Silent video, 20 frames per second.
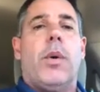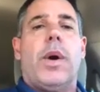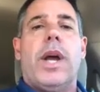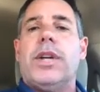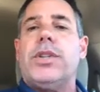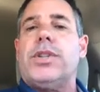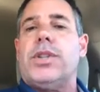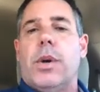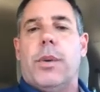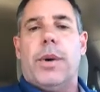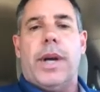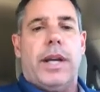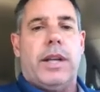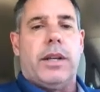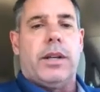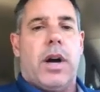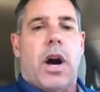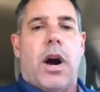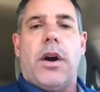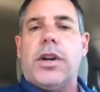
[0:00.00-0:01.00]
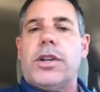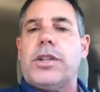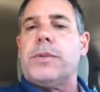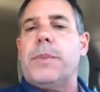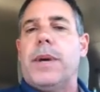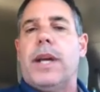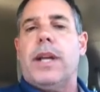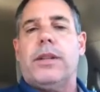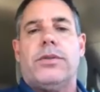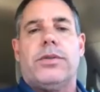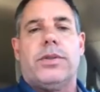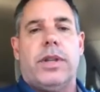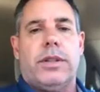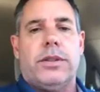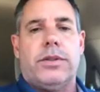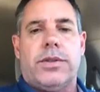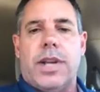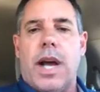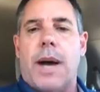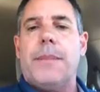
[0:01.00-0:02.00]
issuing garnishments
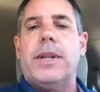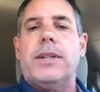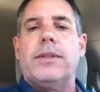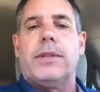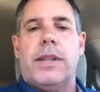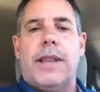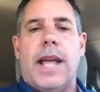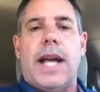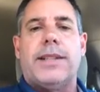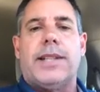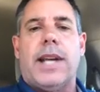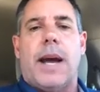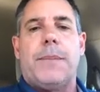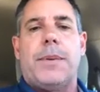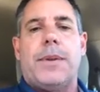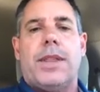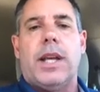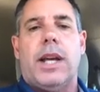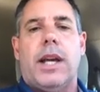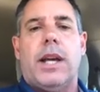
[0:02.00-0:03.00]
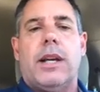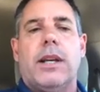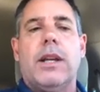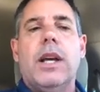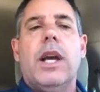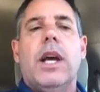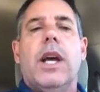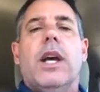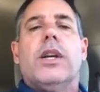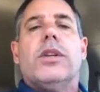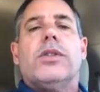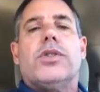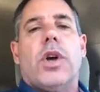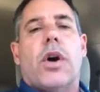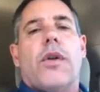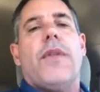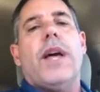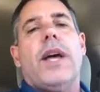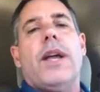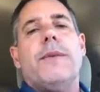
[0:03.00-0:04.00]
and summons and that type of thing.
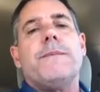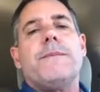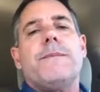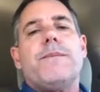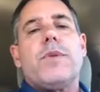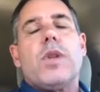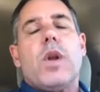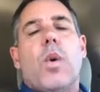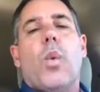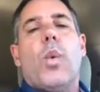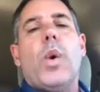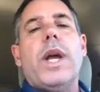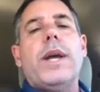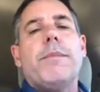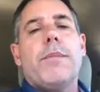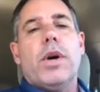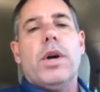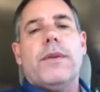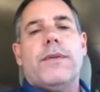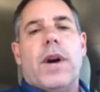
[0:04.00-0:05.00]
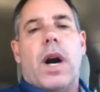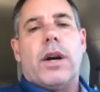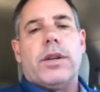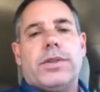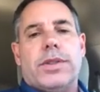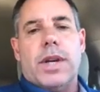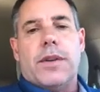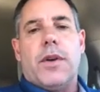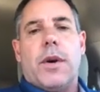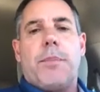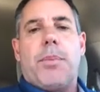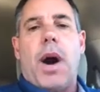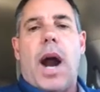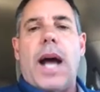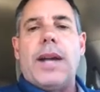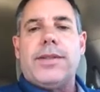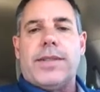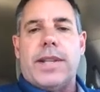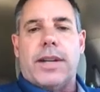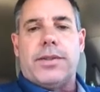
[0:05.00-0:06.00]
So then we moved our civil
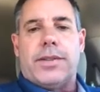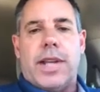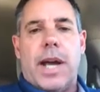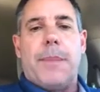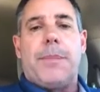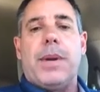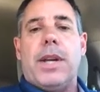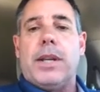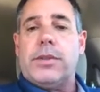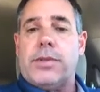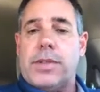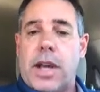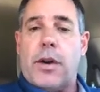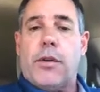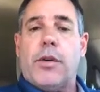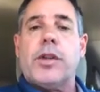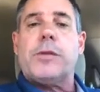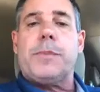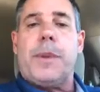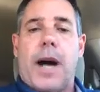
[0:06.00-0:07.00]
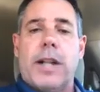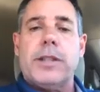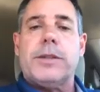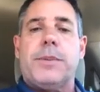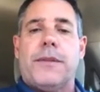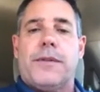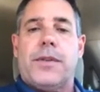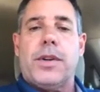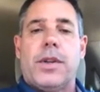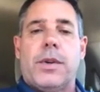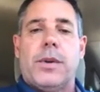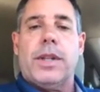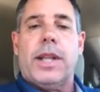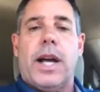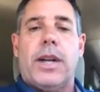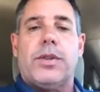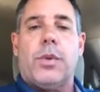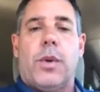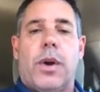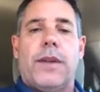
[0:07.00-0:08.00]
process deputies that are responsible for doing
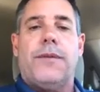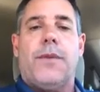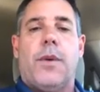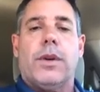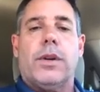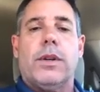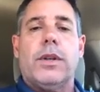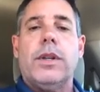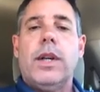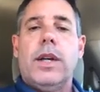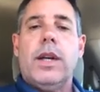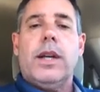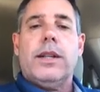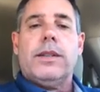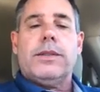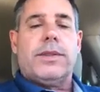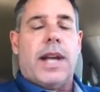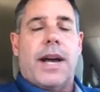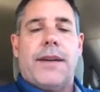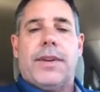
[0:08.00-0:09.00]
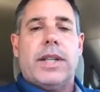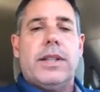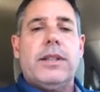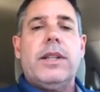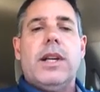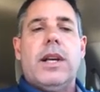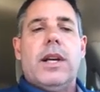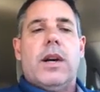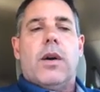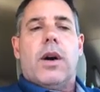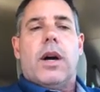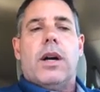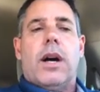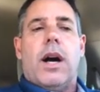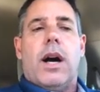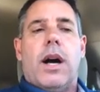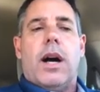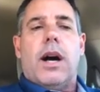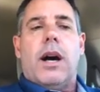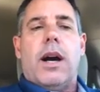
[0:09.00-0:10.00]
that 24/7,
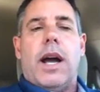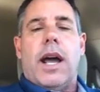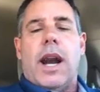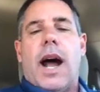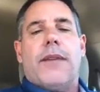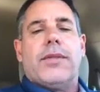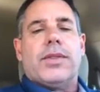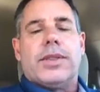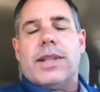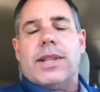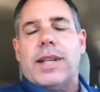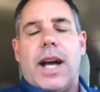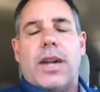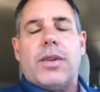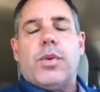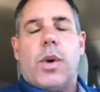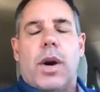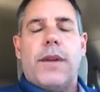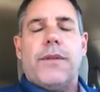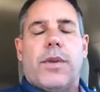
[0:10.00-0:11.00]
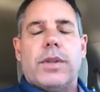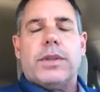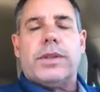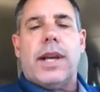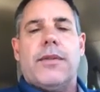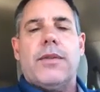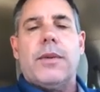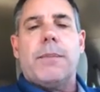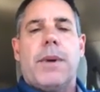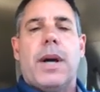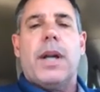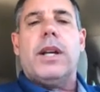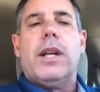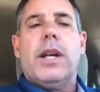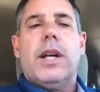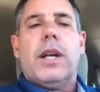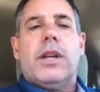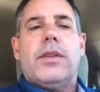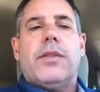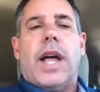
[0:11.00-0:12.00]
and obviously not 24/7, but
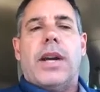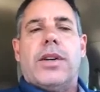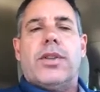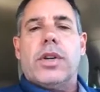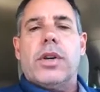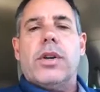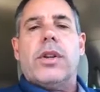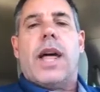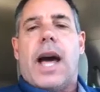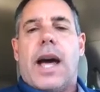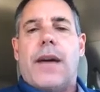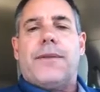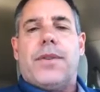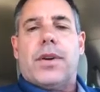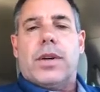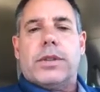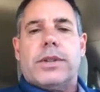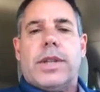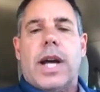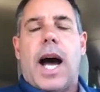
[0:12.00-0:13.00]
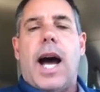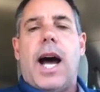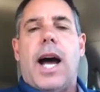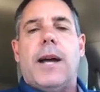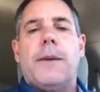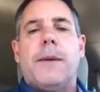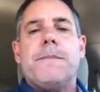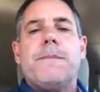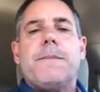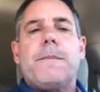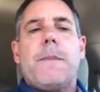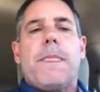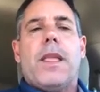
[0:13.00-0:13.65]
that do that full time.